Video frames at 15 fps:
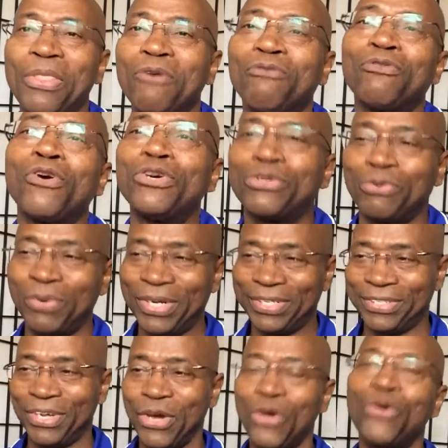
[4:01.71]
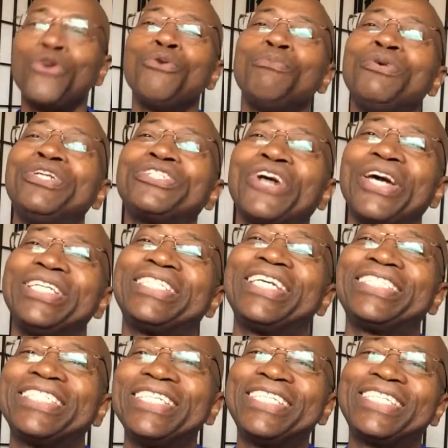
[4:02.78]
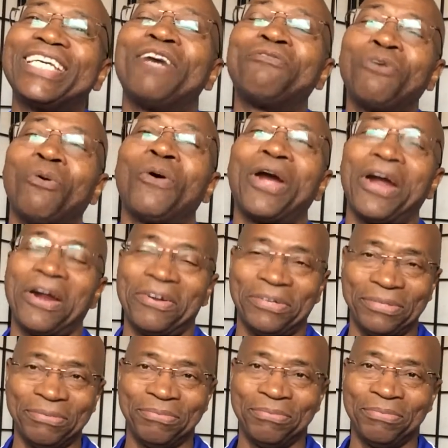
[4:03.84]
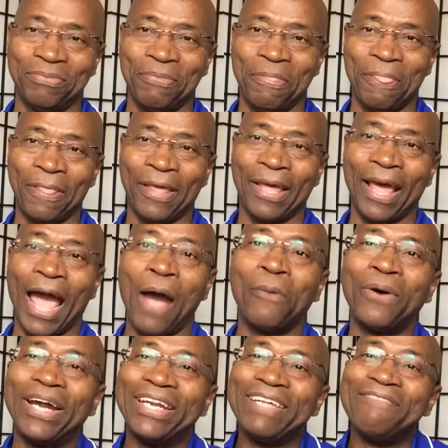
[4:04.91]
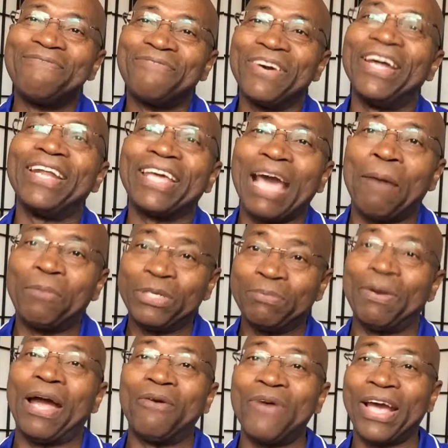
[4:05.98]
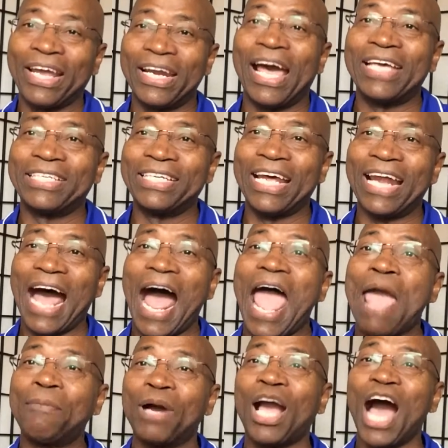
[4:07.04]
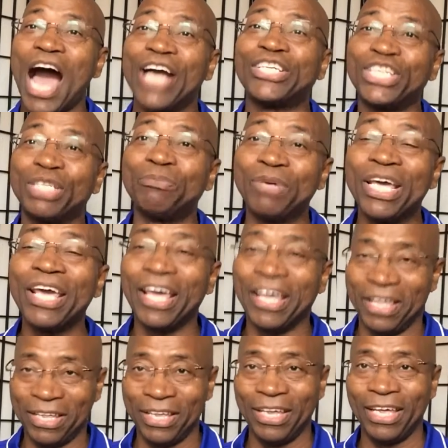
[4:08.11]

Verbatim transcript: The first one humans are essentially self aware. I want to defend capitalism by recognizing that I am a conscious being.